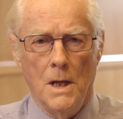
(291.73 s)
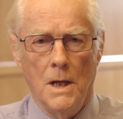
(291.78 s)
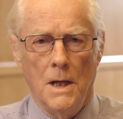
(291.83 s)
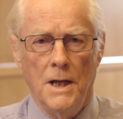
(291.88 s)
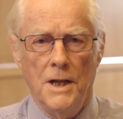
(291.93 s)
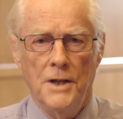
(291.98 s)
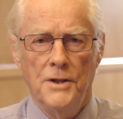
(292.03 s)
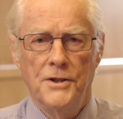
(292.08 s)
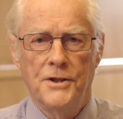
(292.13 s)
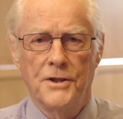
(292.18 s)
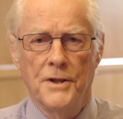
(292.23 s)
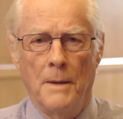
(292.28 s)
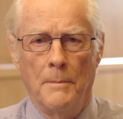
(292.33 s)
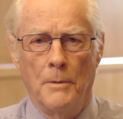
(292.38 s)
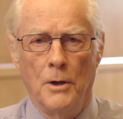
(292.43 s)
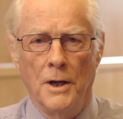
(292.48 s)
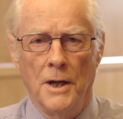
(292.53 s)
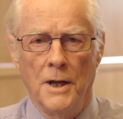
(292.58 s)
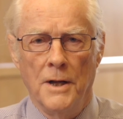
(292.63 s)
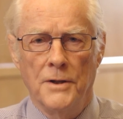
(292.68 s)
In
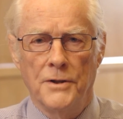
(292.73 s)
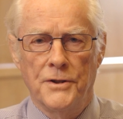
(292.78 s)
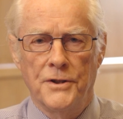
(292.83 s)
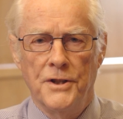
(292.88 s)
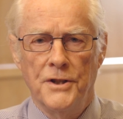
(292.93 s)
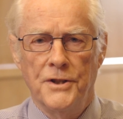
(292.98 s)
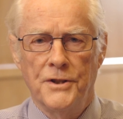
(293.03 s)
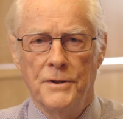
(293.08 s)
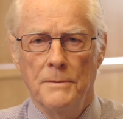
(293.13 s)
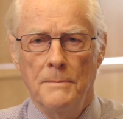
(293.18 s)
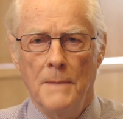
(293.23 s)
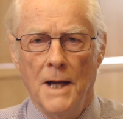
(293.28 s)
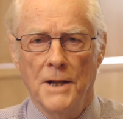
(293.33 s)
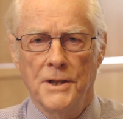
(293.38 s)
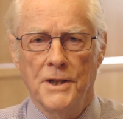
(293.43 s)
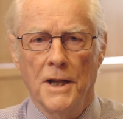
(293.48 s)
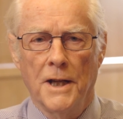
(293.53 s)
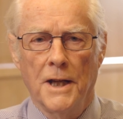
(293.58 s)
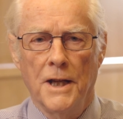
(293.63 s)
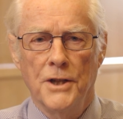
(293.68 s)
summary,
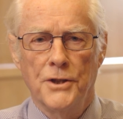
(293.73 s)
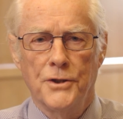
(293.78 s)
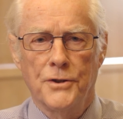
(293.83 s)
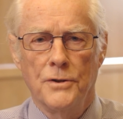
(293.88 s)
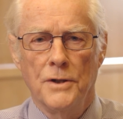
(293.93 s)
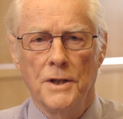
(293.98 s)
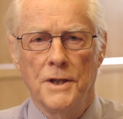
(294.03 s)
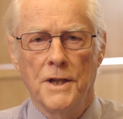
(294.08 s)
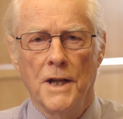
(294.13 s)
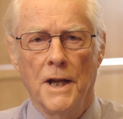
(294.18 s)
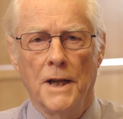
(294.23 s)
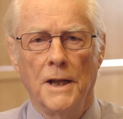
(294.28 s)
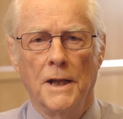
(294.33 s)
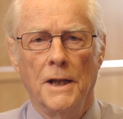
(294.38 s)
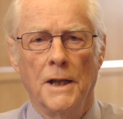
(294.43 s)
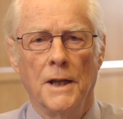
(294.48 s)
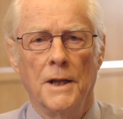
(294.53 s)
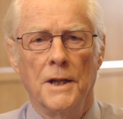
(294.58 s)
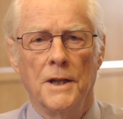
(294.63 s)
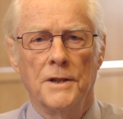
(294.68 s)
systematic
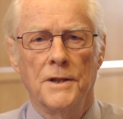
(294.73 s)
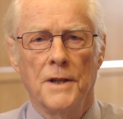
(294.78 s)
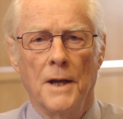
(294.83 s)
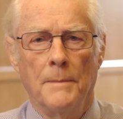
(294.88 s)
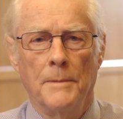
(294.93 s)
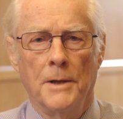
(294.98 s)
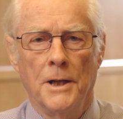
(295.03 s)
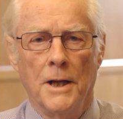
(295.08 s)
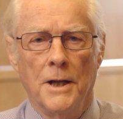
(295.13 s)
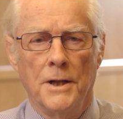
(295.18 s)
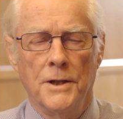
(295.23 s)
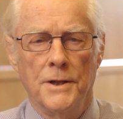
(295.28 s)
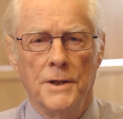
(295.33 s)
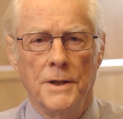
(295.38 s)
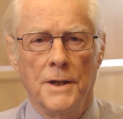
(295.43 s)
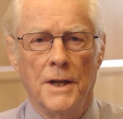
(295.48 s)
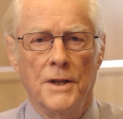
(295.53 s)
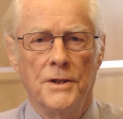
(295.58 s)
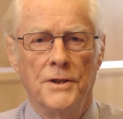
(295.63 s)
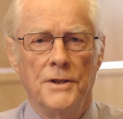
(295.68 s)
history-taking and
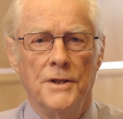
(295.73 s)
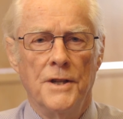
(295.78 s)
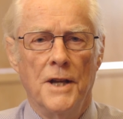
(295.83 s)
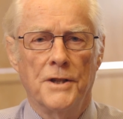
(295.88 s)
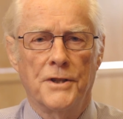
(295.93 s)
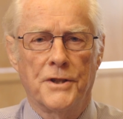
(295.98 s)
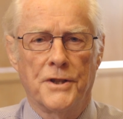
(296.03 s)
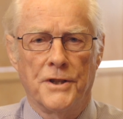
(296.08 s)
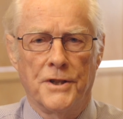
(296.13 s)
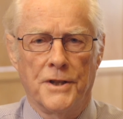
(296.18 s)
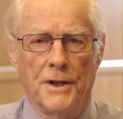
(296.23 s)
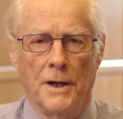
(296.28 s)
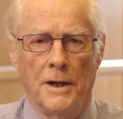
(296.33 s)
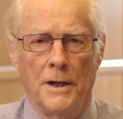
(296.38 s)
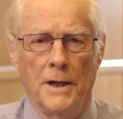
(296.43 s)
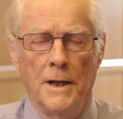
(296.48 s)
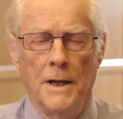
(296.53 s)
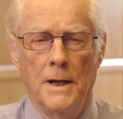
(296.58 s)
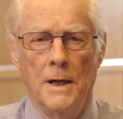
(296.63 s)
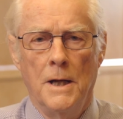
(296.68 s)
examination is
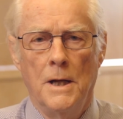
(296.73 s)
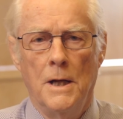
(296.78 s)
necessary